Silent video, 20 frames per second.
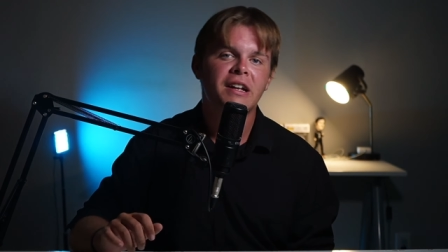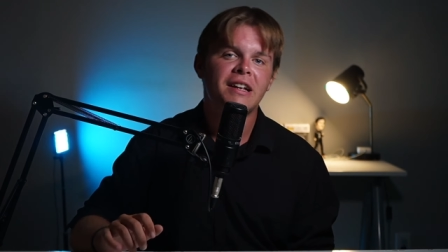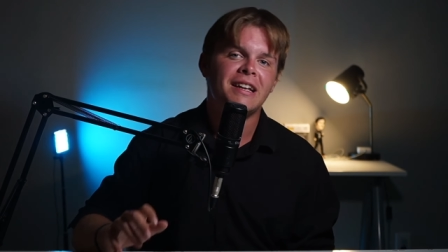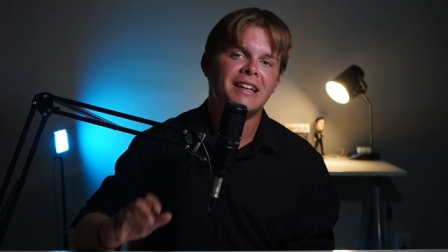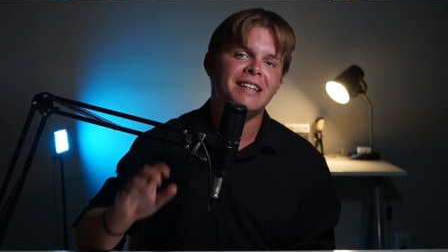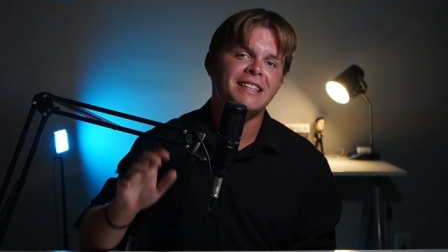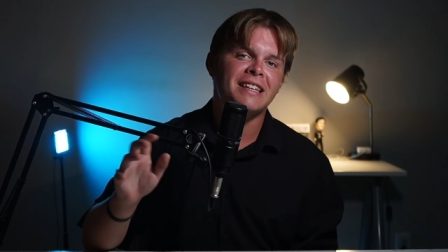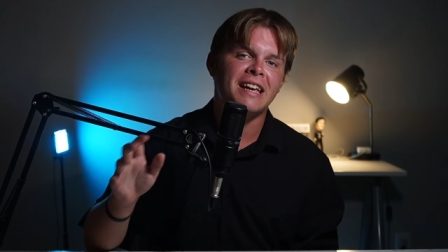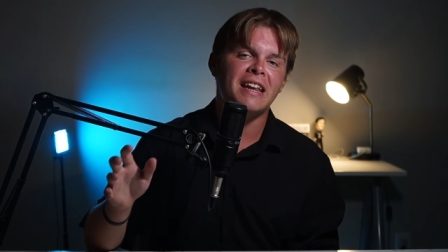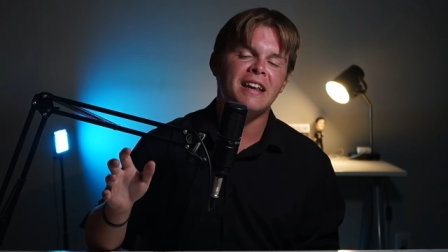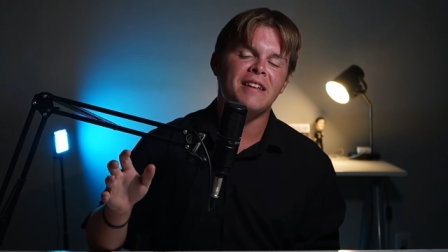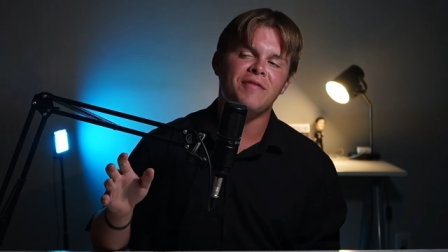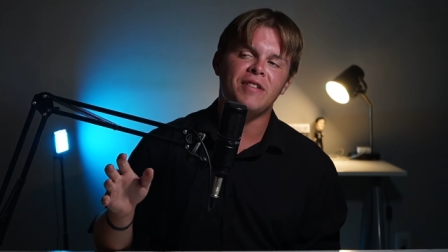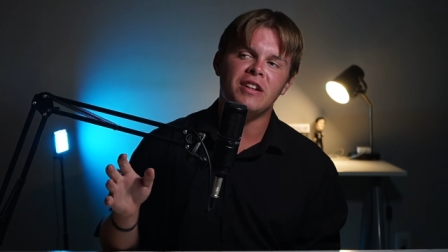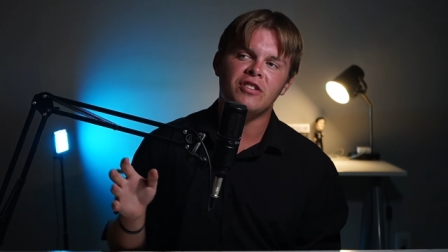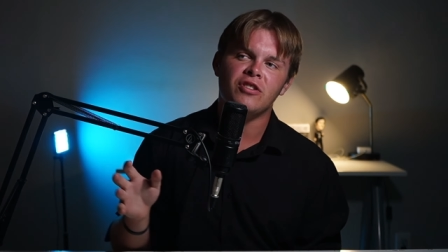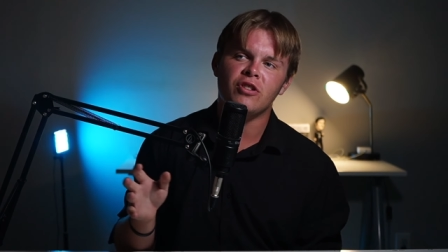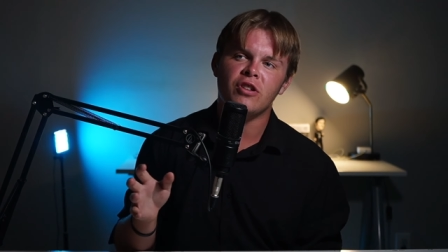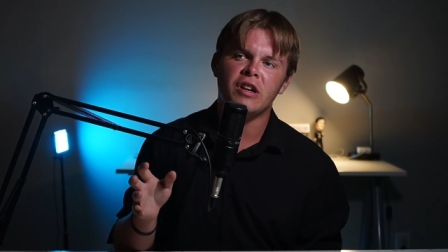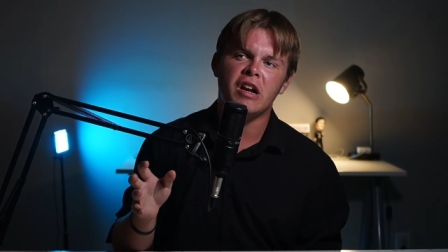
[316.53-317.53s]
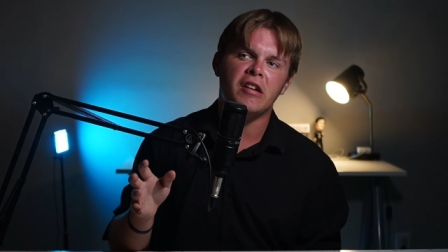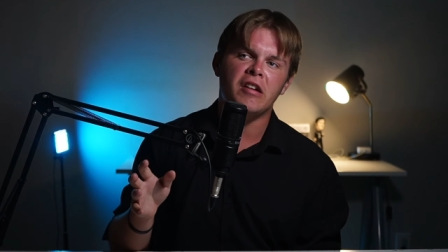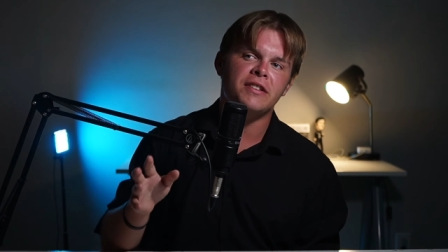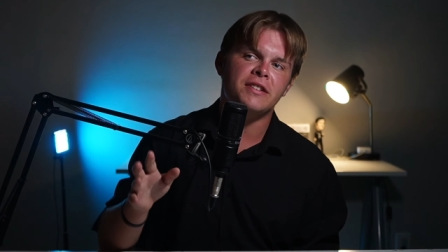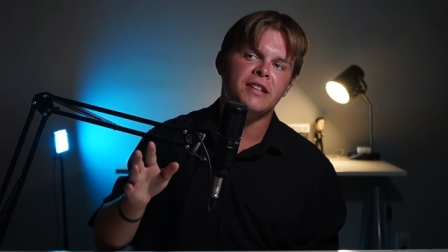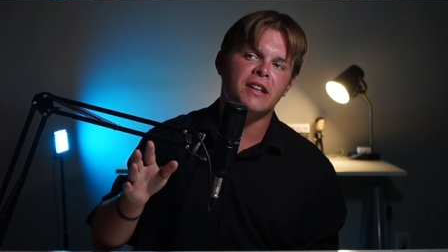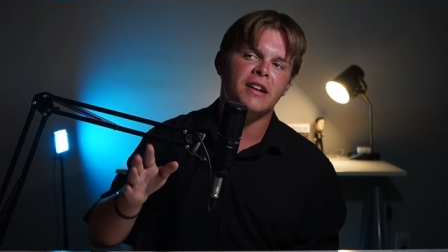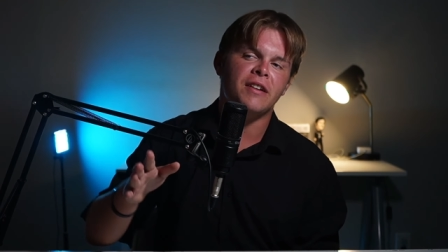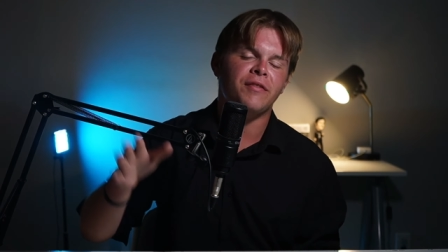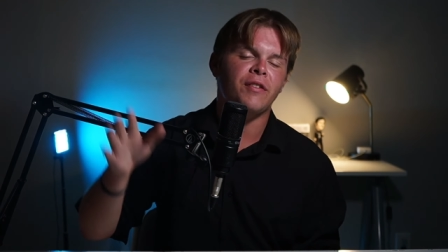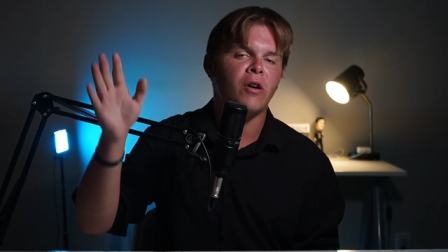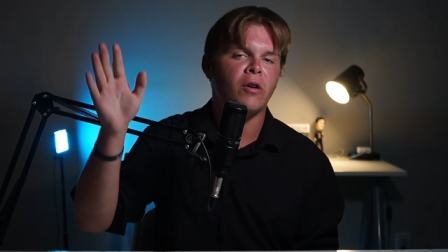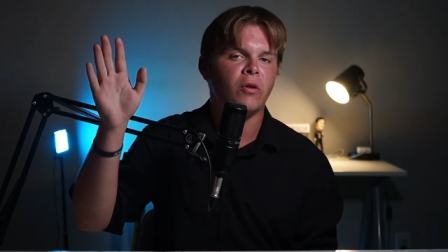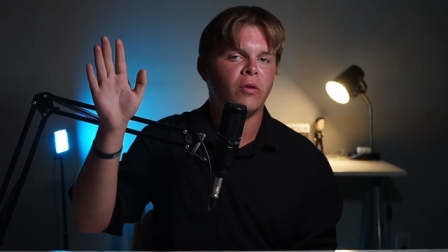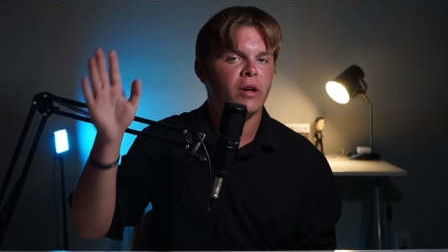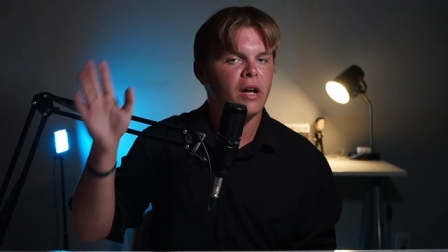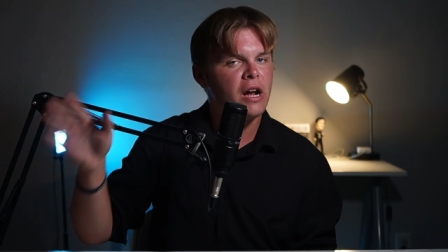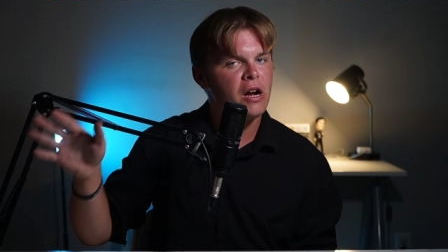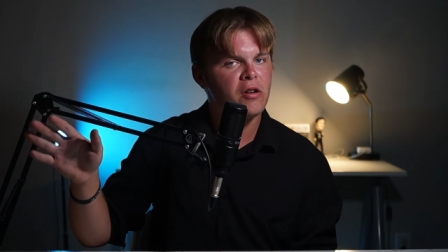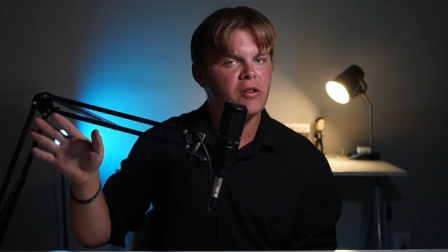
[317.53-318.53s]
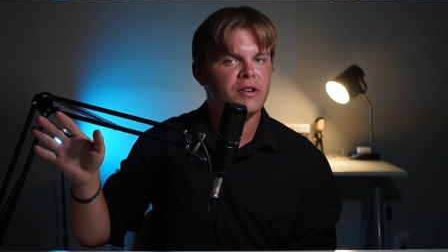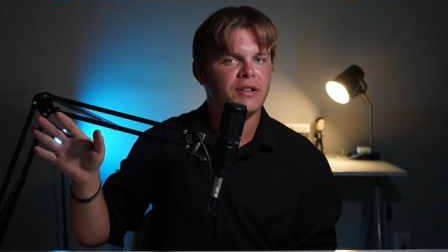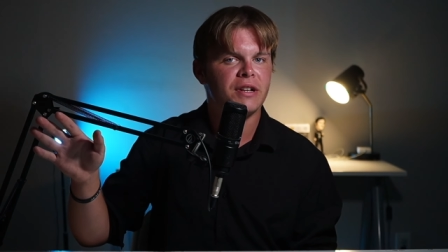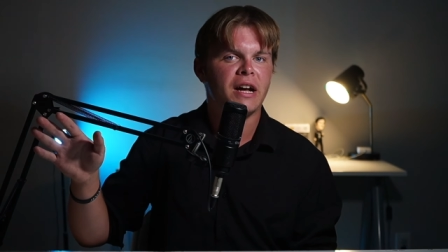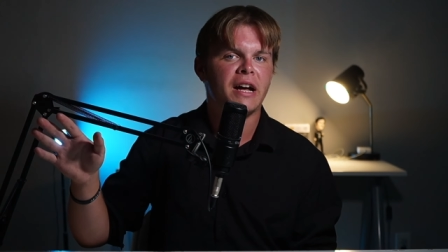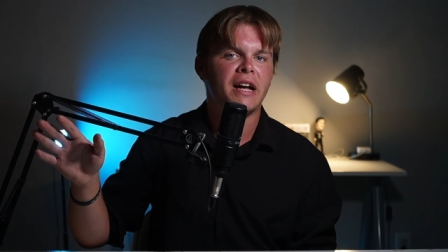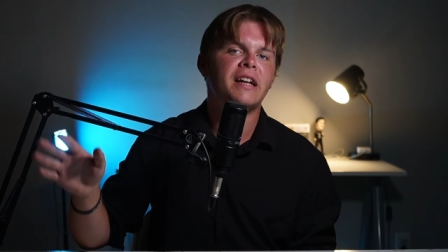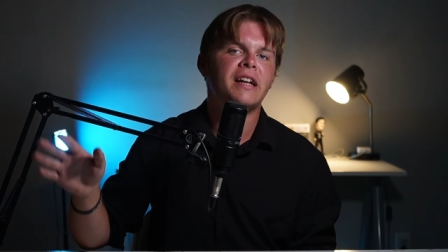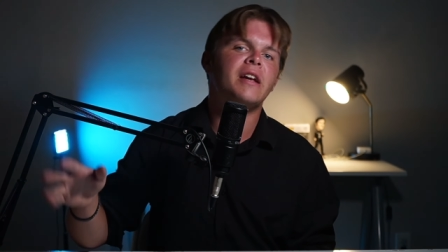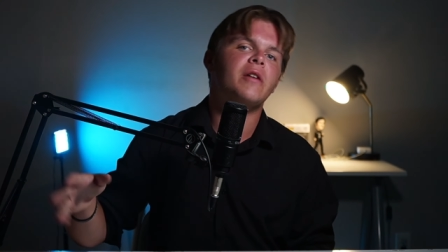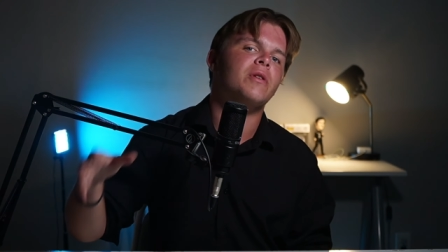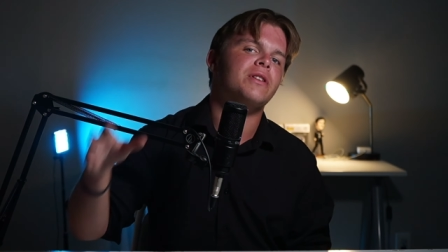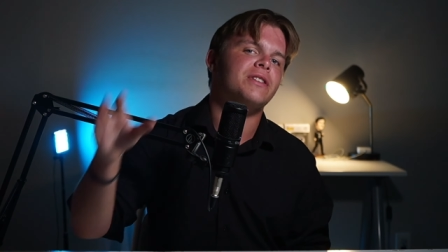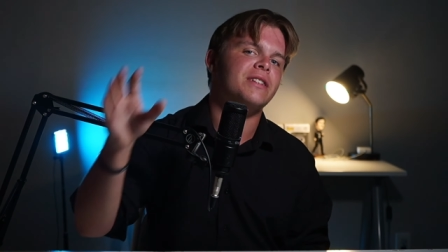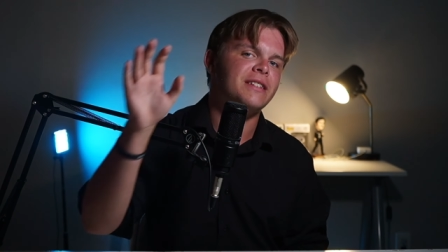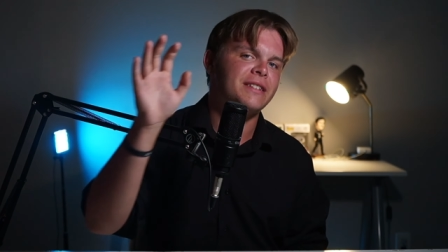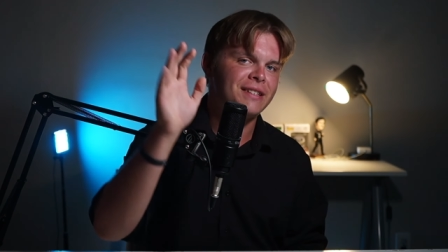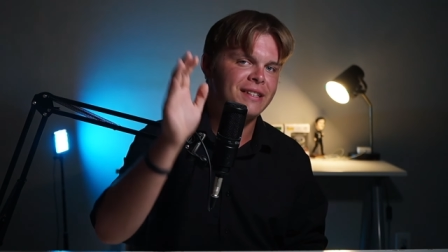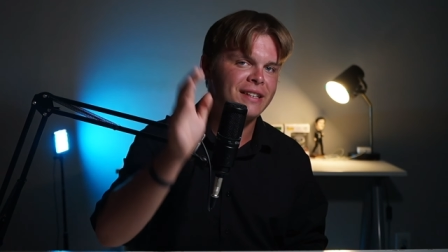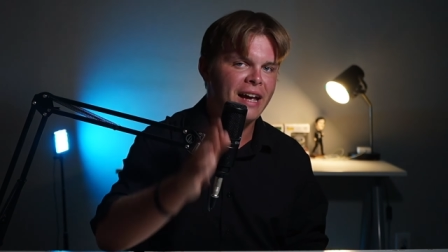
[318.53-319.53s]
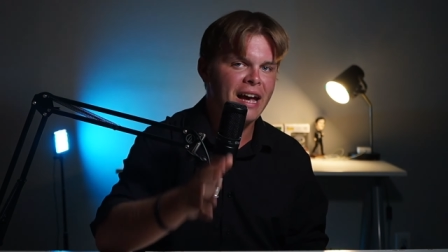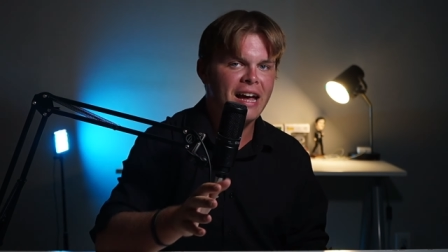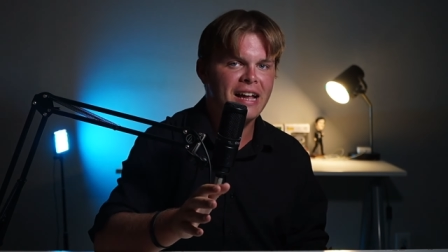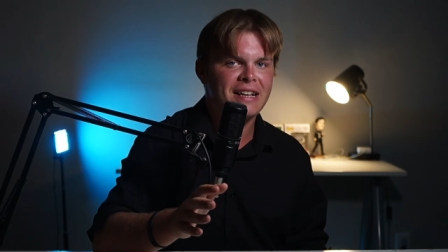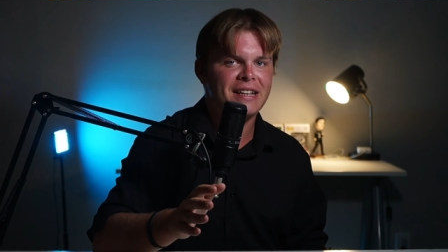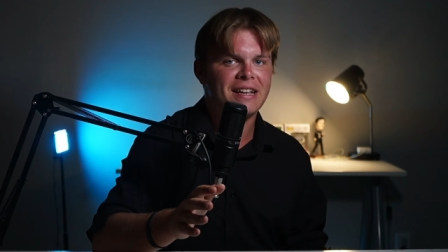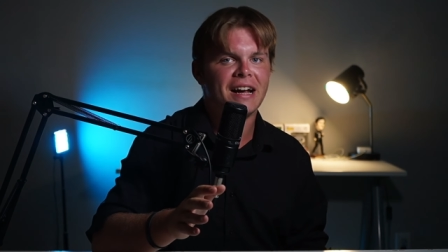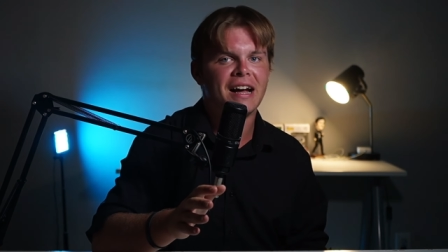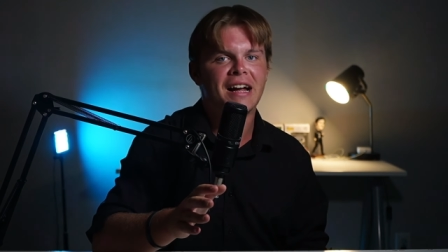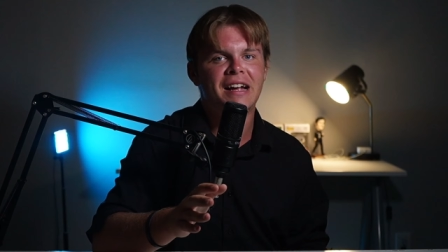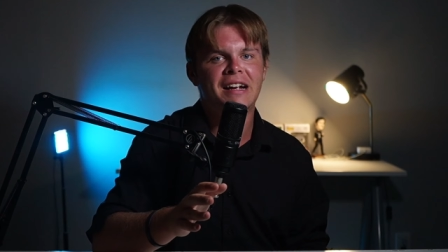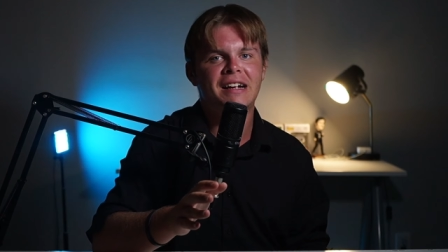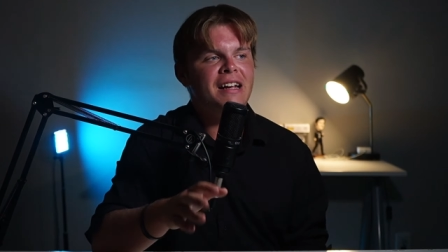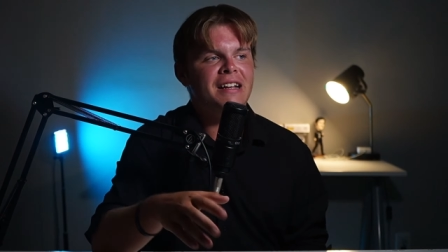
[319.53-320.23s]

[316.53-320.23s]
his canon events turned out instead of Uncle Aaron dying, it was his dad dying.